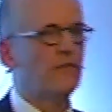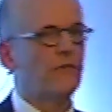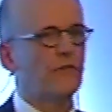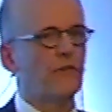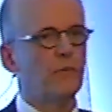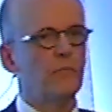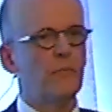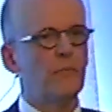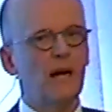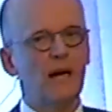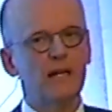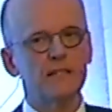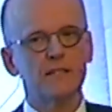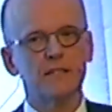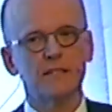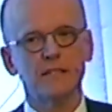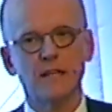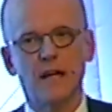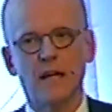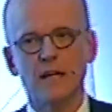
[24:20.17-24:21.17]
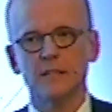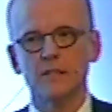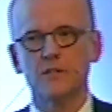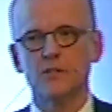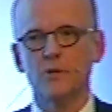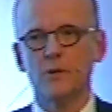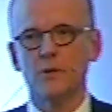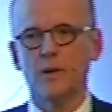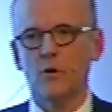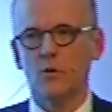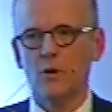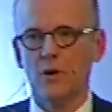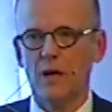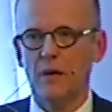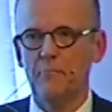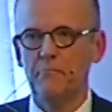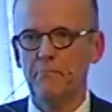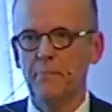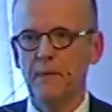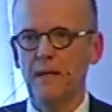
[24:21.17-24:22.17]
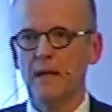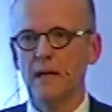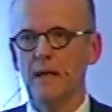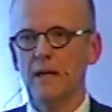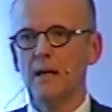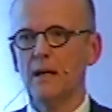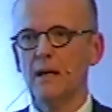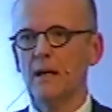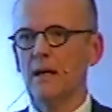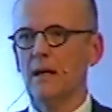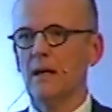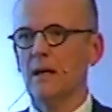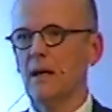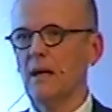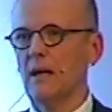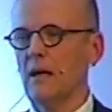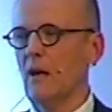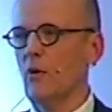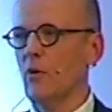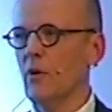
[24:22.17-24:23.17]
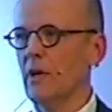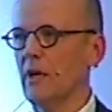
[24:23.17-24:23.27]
from us to our